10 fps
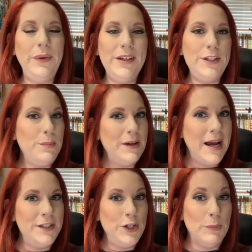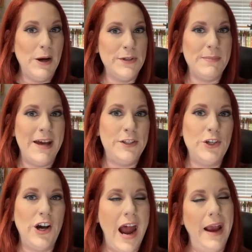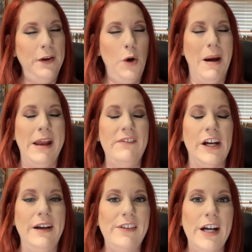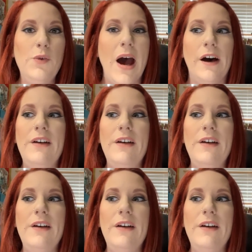really super nice to your postmaster, I know mine very, very well.